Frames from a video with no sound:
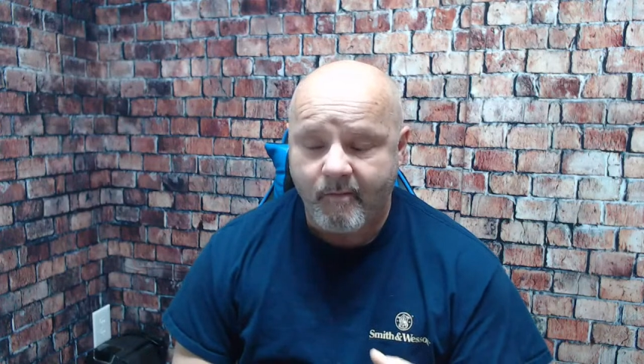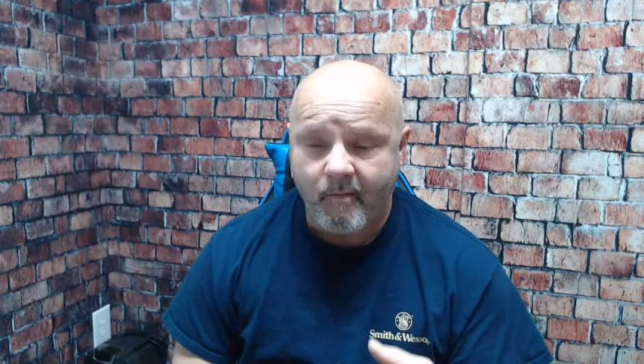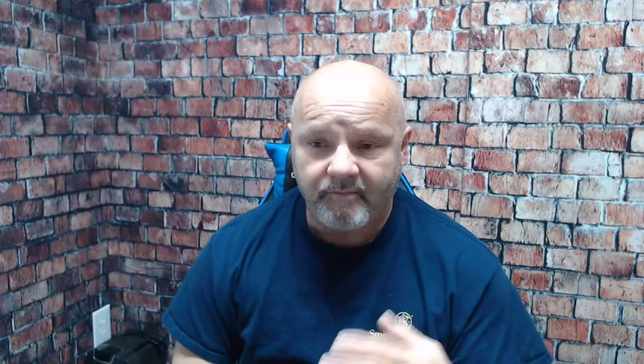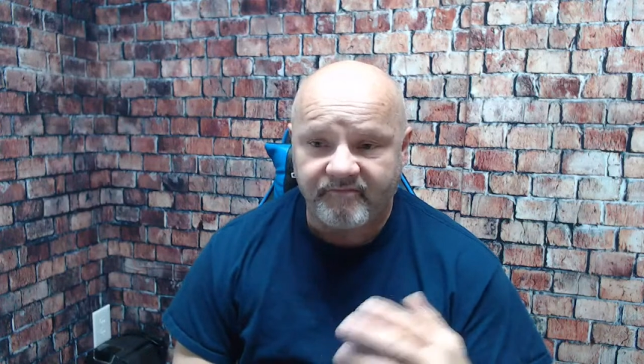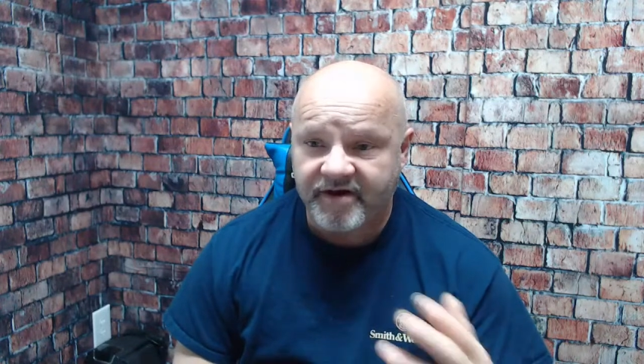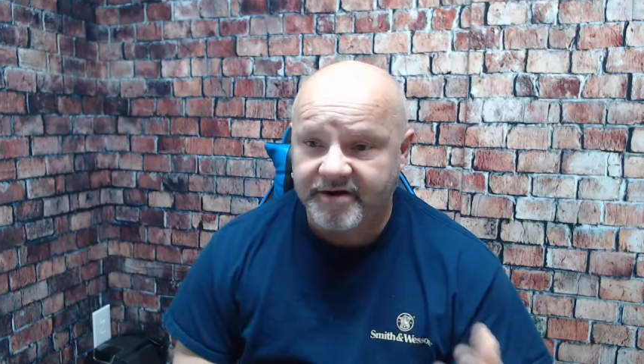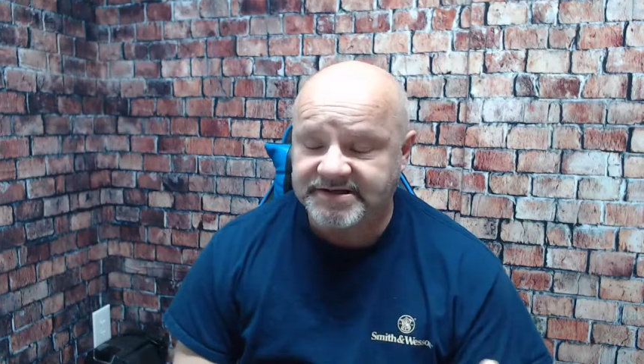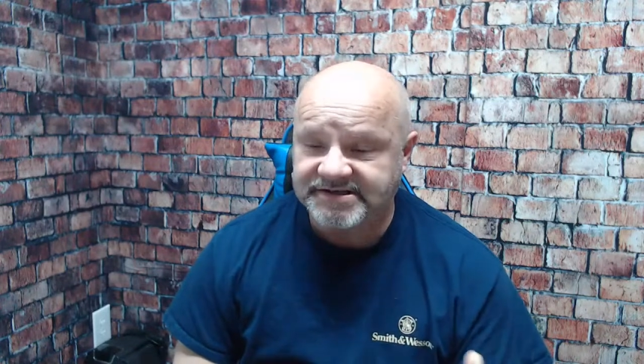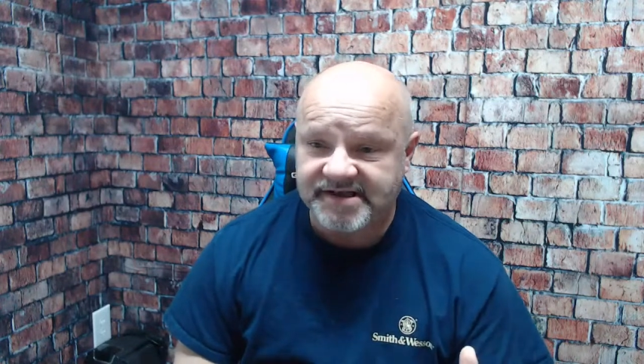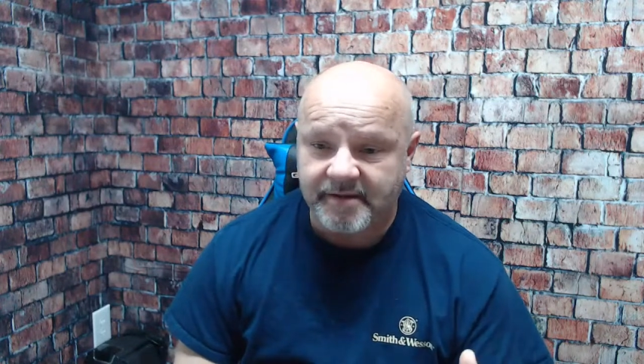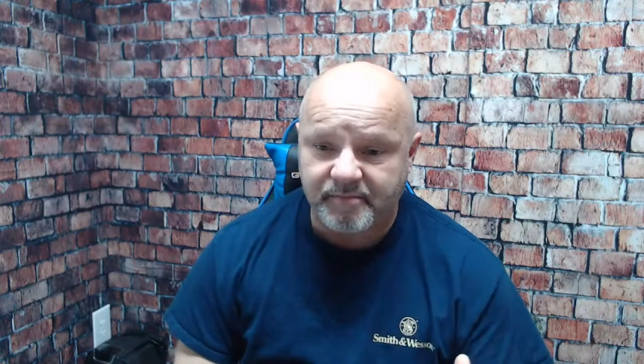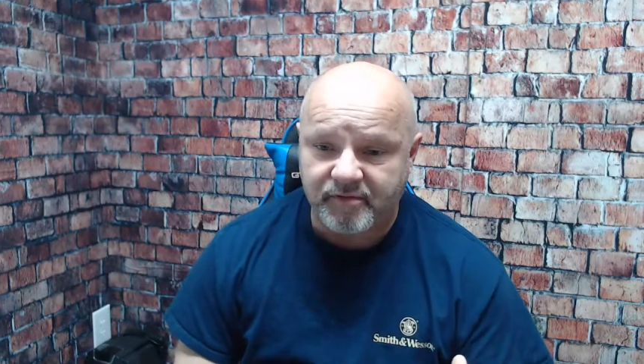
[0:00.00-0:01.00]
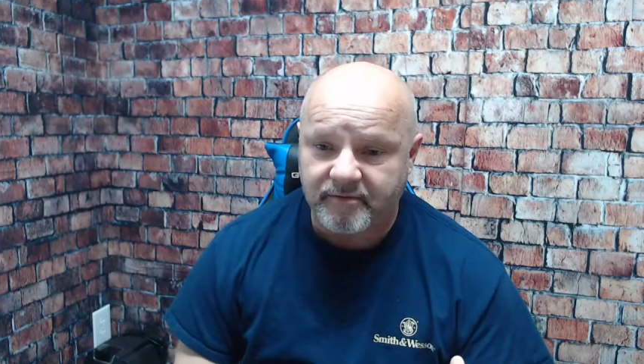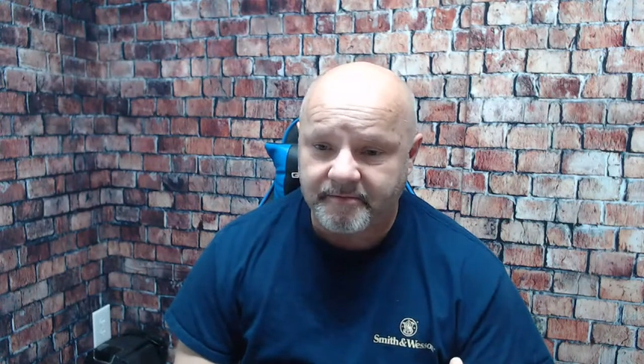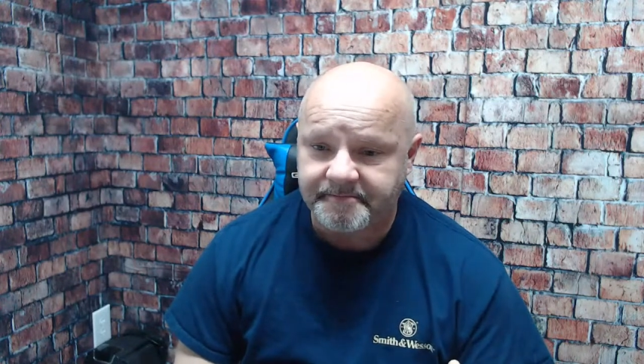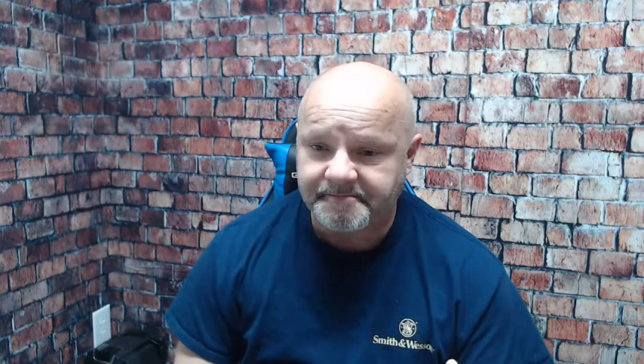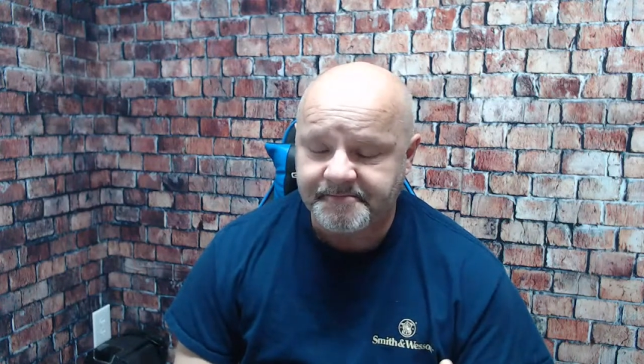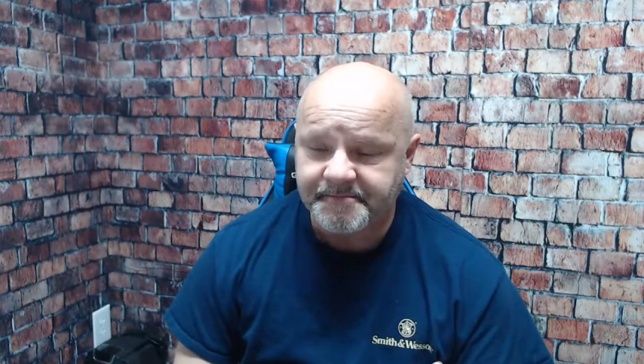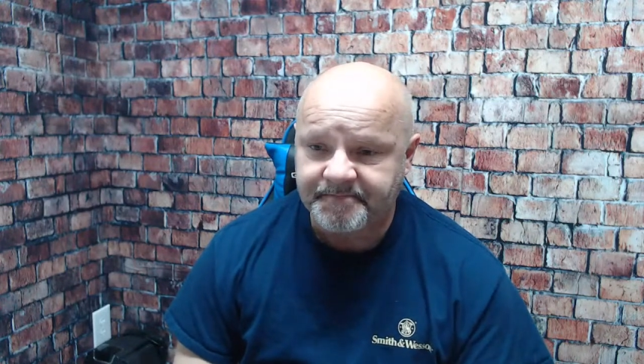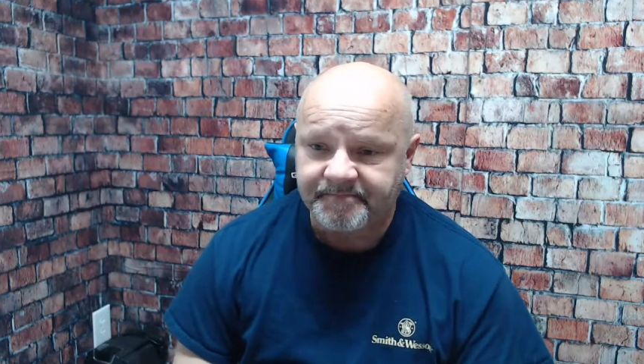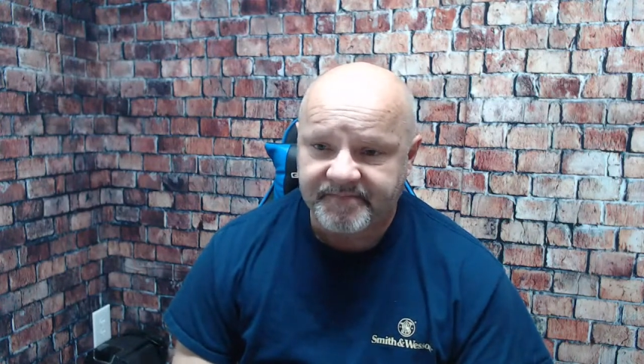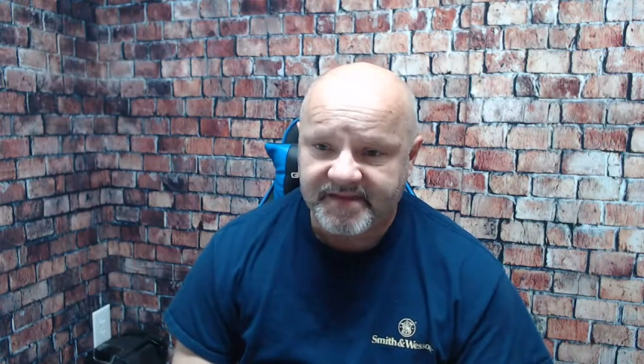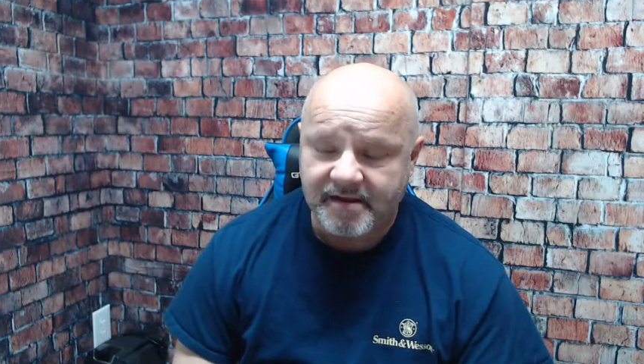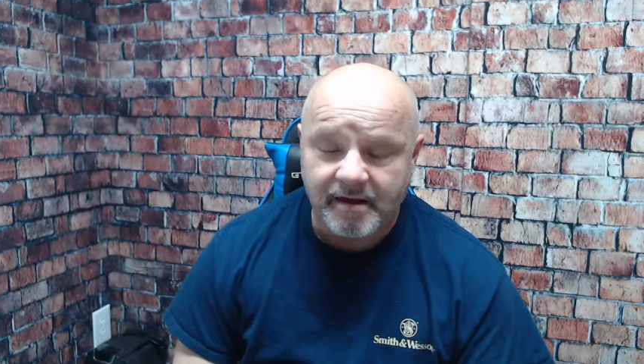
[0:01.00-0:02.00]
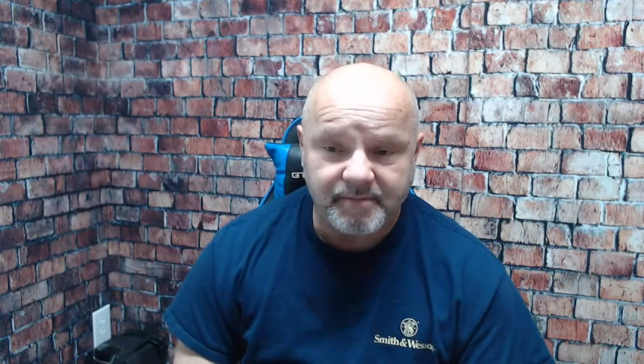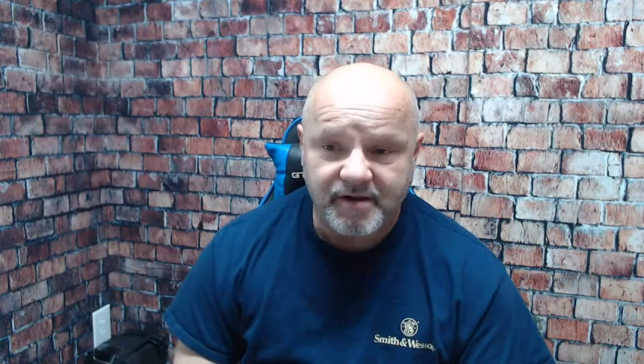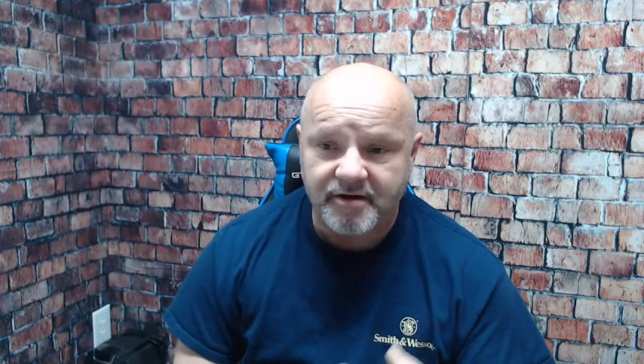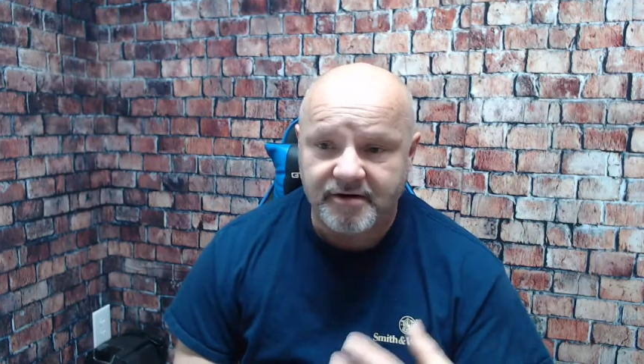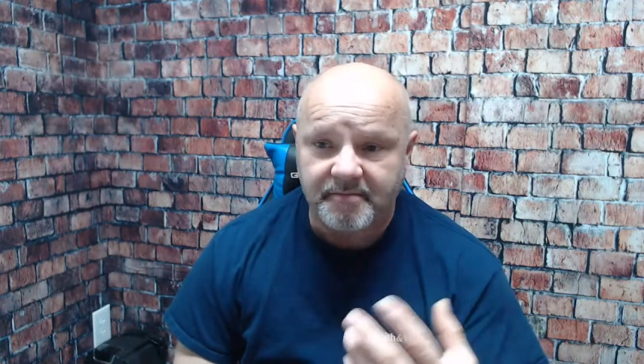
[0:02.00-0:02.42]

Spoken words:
very simple to upload.